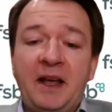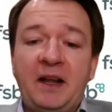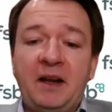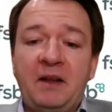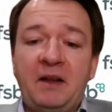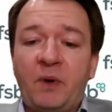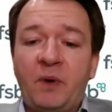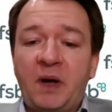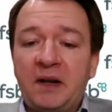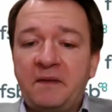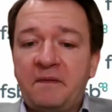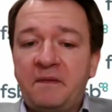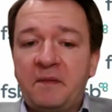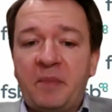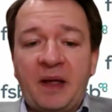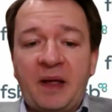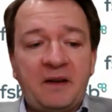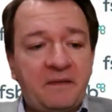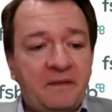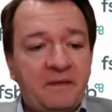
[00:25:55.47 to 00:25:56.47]
And if one of
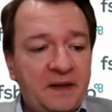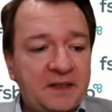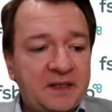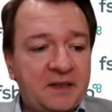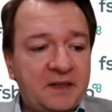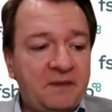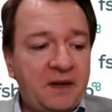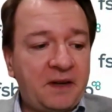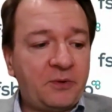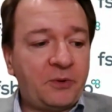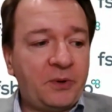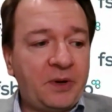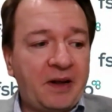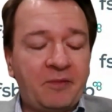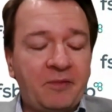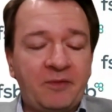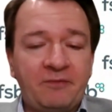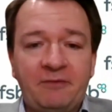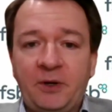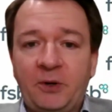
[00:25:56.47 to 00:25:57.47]
the benefits of local
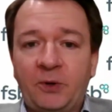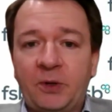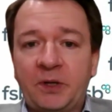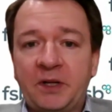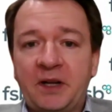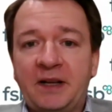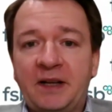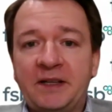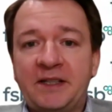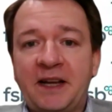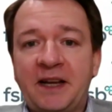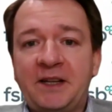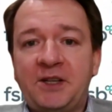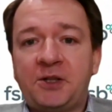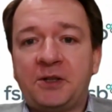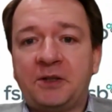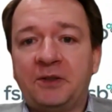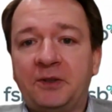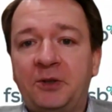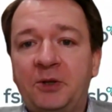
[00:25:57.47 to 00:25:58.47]
government
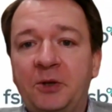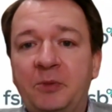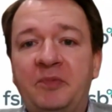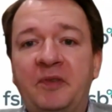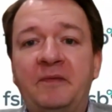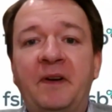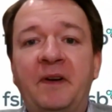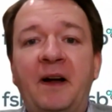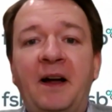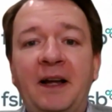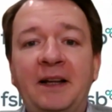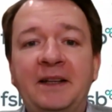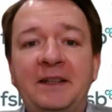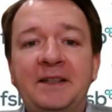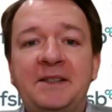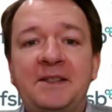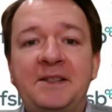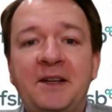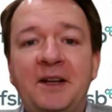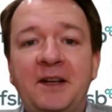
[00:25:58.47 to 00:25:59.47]
reorganisation could provide
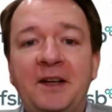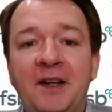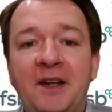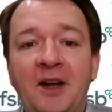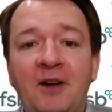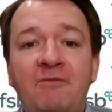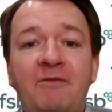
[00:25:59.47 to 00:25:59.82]
is a